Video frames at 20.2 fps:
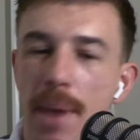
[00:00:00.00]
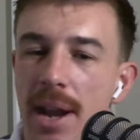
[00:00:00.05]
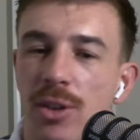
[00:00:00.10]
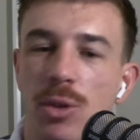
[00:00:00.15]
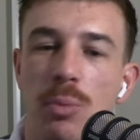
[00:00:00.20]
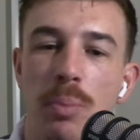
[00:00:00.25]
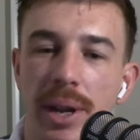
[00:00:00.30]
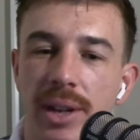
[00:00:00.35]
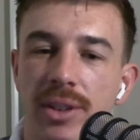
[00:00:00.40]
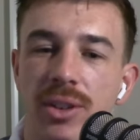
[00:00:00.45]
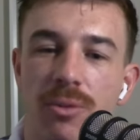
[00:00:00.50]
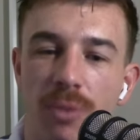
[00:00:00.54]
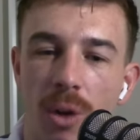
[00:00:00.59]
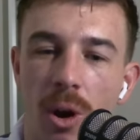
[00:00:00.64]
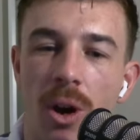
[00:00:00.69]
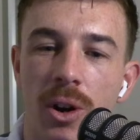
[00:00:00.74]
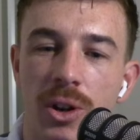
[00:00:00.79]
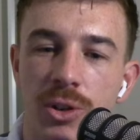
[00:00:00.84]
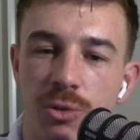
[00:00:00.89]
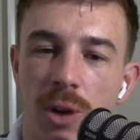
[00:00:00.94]
the
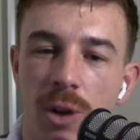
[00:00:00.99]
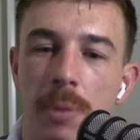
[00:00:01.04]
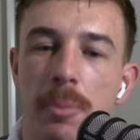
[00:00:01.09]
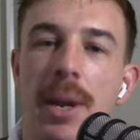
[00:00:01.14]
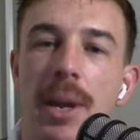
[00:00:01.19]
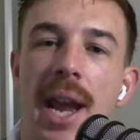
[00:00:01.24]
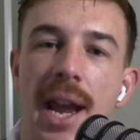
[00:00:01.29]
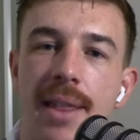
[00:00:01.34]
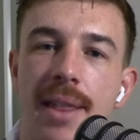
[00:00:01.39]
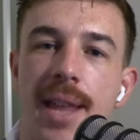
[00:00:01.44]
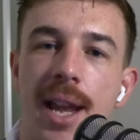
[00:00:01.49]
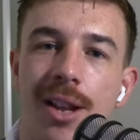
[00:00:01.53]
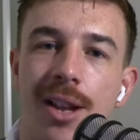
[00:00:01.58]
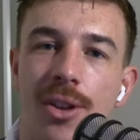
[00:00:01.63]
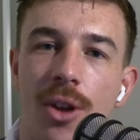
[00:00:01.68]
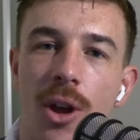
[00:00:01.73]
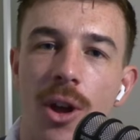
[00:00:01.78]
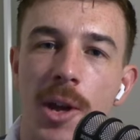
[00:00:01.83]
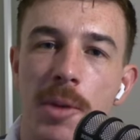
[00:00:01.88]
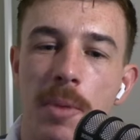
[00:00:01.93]
mantelpiece of Irish rugby at
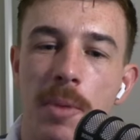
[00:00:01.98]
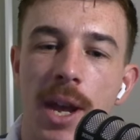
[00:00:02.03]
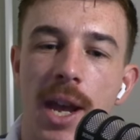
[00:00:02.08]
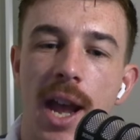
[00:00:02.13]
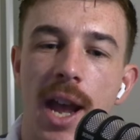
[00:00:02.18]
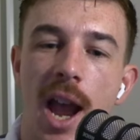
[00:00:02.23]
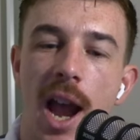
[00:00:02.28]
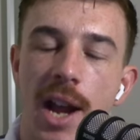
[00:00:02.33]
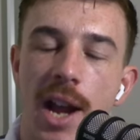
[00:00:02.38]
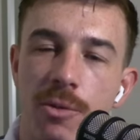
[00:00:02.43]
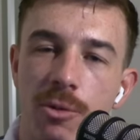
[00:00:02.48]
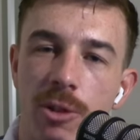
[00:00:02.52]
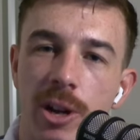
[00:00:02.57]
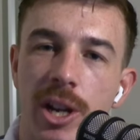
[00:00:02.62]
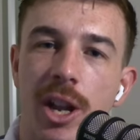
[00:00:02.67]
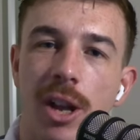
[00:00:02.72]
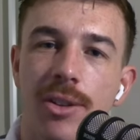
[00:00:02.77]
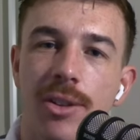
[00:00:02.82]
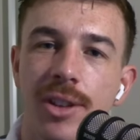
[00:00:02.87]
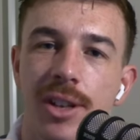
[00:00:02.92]
that time.
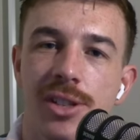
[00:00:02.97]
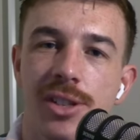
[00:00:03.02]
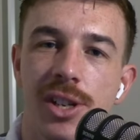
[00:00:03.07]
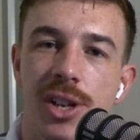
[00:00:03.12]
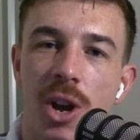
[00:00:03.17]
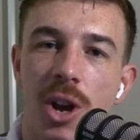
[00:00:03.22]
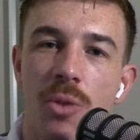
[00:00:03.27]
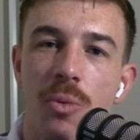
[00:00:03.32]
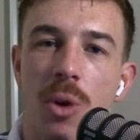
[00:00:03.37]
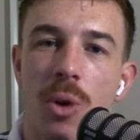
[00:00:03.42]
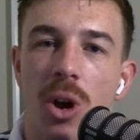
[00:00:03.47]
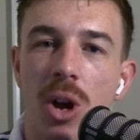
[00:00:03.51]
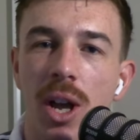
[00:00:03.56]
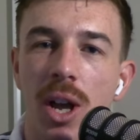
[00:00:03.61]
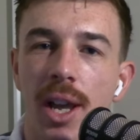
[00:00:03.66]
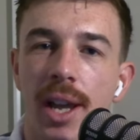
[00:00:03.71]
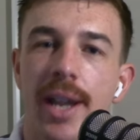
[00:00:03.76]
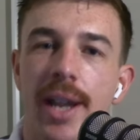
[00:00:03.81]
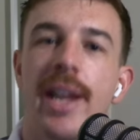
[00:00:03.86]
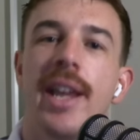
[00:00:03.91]
And Rieko said, "You know
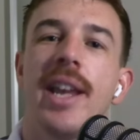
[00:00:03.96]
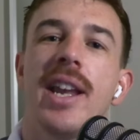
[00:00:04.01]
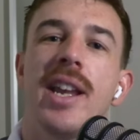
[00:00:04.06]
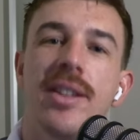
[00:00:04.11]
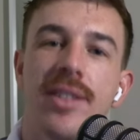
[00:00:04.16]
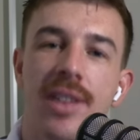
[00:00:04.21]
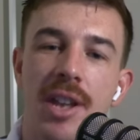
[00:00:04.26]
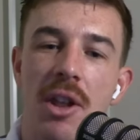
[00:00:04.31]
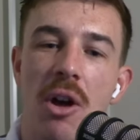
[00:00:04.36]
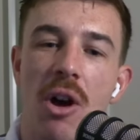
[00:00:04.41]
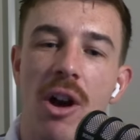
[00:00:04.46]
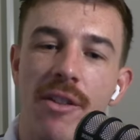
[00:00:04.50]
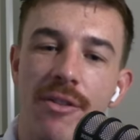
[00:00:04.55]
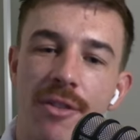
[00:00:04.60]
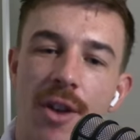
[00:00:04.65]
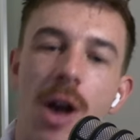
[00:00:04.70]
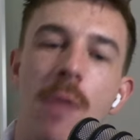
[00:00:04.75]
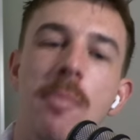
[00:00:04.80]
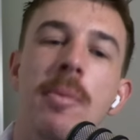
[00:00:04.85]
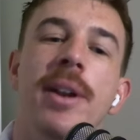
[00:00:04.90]
what? Here's a
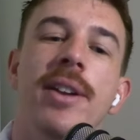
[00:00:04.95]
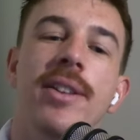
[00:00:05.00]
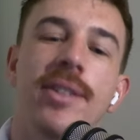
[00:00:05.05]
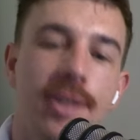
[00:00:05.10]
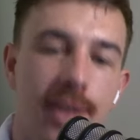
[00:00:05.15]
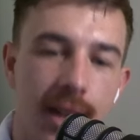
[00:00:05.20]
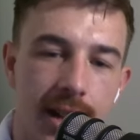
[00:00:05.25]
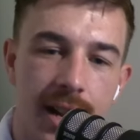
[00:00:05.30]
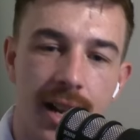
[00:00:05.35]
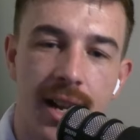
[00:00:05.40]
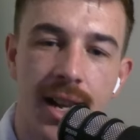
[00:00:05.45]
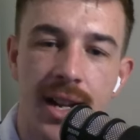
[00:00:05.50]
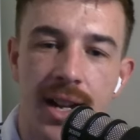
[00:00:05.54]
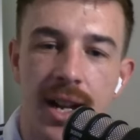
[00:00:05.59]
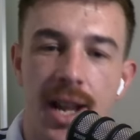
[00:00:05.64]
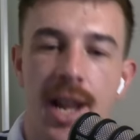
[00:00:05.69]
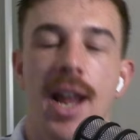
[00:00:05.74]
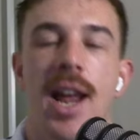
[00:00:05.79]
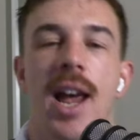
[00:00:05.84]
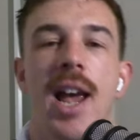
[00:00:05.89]
knife. I'm going to stick
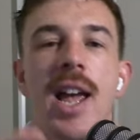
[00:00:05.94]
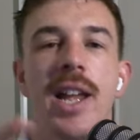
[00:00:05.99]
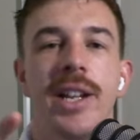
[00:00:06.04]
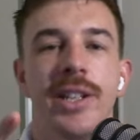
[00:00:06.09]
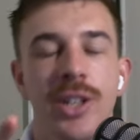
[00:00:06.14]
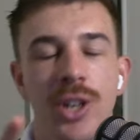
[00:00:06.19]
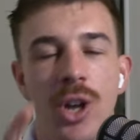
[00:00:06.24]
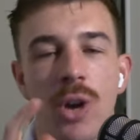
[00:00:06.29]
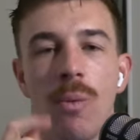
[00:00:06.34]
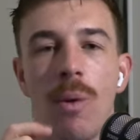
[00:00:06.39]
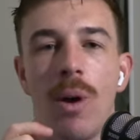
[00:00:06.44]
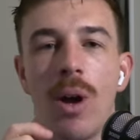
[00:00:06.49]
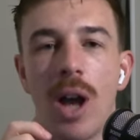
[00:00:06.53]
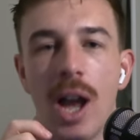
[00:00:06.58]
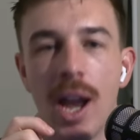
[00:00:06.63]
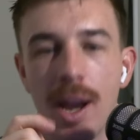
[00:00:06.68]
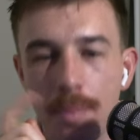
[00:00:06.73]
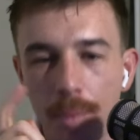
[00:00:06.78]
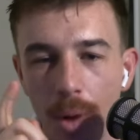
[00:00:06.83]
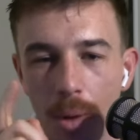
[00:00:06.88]
it in." And you know
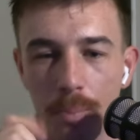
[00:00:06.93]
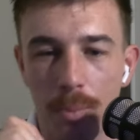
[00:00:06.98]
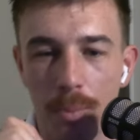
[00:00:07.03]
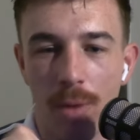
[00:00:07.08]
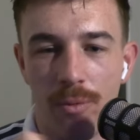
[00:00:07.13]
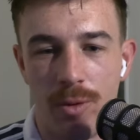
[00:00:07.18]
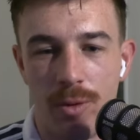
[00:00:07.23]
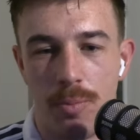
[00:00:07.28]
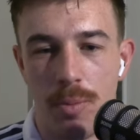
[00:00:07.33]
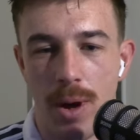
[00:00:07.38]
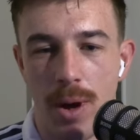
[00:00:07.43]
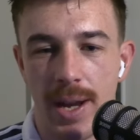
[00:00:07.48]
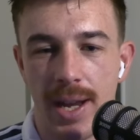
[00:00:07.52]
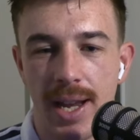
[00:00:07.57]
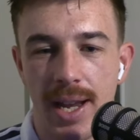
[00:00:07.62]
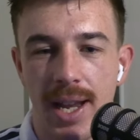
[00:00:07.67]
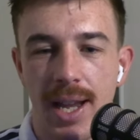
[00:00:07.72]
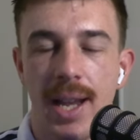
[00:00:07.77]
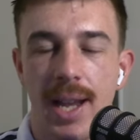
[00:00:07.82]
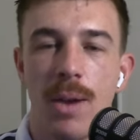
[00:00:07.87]
what? I am not bothered
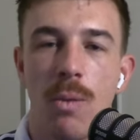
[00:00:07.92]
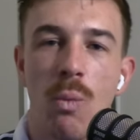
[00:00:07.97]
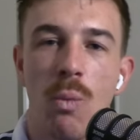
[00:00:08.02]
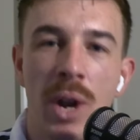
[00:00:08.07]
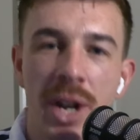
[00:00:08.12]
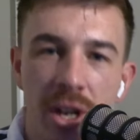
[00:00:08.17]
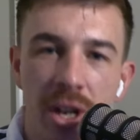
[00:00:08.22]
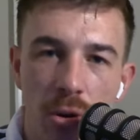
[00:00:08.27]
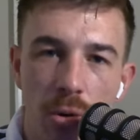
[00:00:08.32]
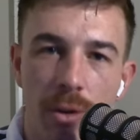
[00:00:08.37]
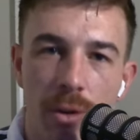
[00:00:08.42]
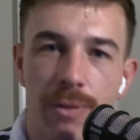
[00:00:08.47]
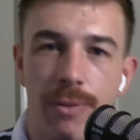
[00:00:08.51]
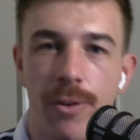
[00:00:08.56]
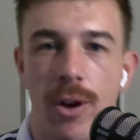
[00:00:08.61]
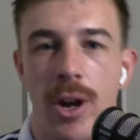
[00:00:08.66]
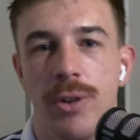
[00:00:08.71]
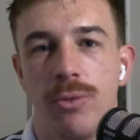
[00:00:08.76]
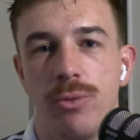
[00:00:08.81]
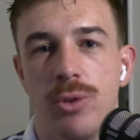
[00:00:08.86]
by it. Win a
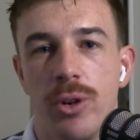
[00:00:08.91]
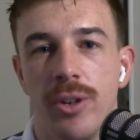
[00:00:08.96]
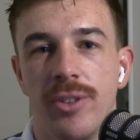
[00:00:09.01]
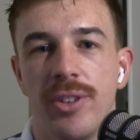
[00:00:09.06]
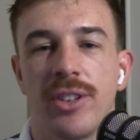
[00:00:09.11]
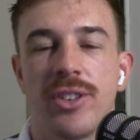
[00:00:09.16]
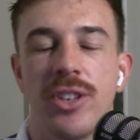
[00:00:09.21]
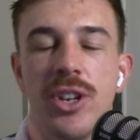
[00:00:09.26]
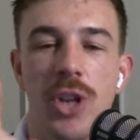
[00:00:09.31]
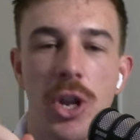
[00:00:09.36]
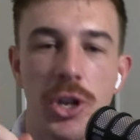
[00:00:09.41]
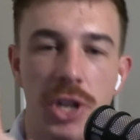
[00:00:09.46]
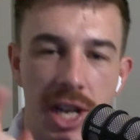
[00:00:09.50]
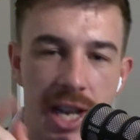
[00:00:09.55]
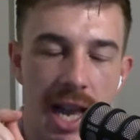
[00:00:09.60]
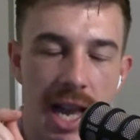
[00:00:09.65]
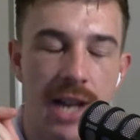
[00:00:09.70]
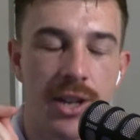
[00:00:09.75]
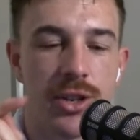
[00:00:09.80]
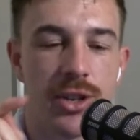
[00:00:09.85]
quarterfinal, Johnny Sexton.
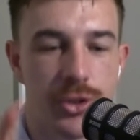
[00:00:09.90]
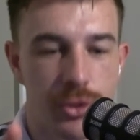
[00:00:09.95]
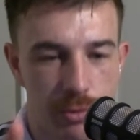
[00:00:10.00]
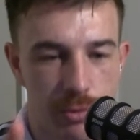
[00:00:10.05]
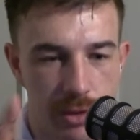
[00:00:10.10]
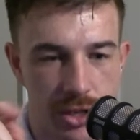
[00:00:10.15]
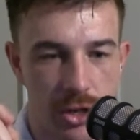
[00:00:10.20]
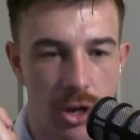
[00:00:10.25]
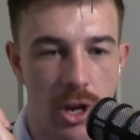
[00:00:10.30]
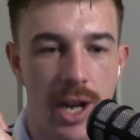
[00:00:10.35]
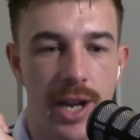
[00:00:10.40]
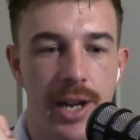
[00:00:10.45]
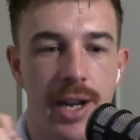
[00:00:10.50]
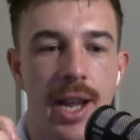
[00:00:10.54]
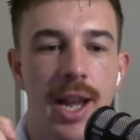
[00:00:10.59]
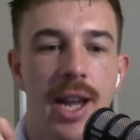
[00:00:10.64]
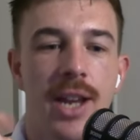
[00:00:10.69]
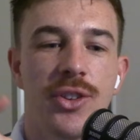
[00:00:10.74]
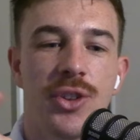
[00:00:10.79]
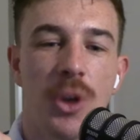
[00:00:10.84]
No, you can't because you're
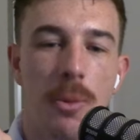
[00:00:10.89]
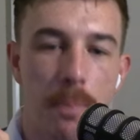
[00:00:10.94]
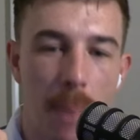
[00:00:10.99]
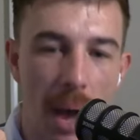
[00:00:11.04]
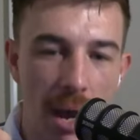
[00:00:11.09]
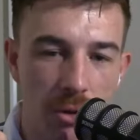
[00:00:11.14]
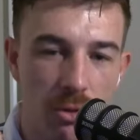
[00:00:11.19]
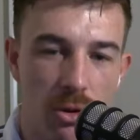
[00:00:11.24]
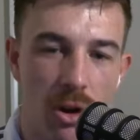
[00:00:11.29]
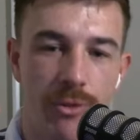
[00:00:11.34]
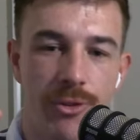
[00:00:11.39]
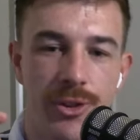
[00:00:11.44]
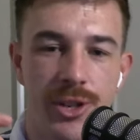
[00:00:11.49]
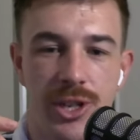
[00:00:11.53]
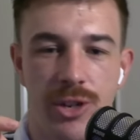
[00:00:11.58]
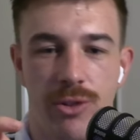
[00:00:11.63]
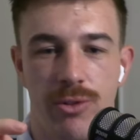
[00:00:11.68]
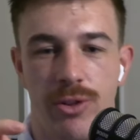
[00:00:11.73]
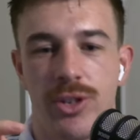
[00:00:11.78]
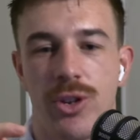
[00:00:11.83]
retired. So bugger
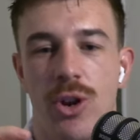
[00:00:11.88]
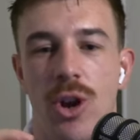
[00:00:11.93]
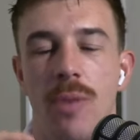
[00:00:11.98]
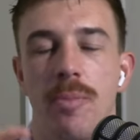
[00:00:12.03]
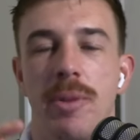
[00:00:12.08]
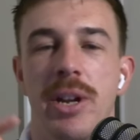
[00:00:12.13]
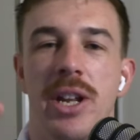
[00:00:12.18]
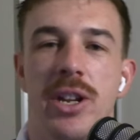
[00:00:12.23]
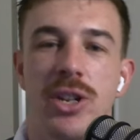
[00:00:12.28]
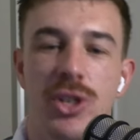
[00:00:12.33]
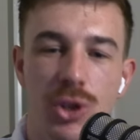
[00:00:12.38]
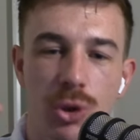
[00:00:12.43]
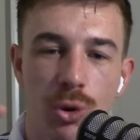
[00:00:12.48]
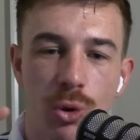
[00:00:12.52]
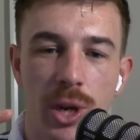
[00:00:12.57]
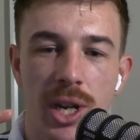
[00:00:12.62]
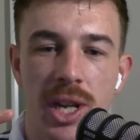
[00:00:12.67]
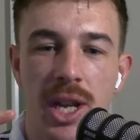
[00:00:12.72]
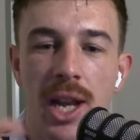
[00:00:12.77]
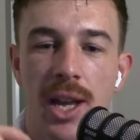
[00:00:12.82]
off into your retirement.
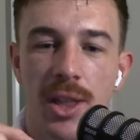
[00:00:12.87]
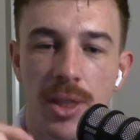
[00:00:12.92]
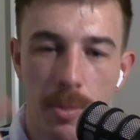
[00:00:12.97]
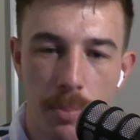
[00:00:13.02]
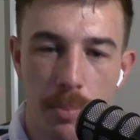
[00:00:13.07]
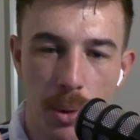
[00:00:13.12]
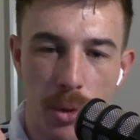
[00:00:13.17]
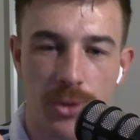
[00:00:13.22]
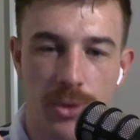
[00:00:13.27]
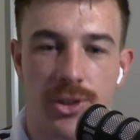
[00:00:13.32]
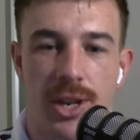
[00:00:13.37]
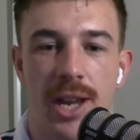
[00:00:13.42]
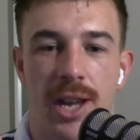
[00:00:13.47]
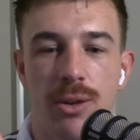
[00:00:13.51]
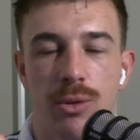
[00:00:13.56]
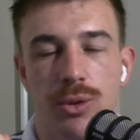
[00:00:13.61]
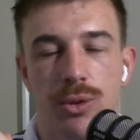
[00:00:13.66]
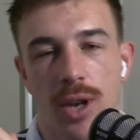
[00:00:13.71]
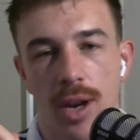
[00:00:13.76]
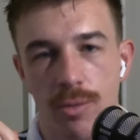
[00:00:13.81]
Enjoy the book
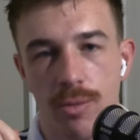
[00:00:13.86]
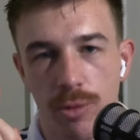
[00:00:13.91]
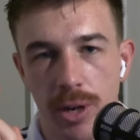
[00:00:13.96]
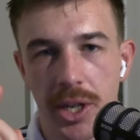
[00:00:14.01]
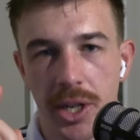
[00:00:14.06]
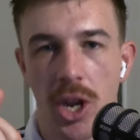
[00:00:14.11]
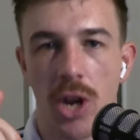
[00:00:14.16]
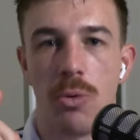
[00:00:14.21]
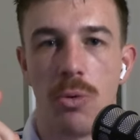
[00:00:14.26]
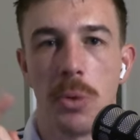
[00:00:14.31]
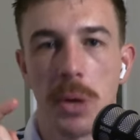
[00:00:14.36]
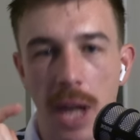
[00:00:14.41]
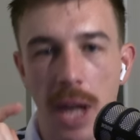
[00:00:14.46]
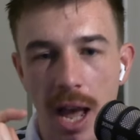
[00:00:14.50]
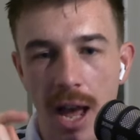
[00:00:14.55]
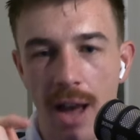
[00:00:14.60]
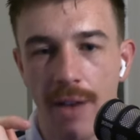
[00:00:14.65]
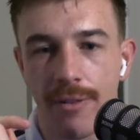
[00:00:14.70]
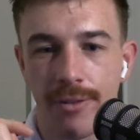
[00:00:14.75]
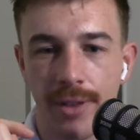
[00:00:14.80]
sales, and Rieko
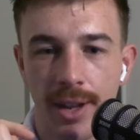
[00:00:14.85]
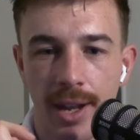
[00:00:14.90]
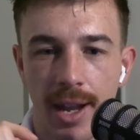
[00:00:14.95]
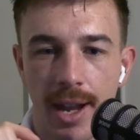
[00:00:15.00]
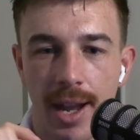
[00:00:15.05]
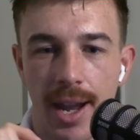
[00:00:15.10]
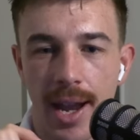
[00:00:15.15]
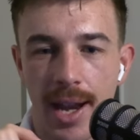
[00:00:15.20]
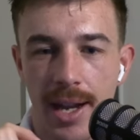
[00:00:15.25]
will laugh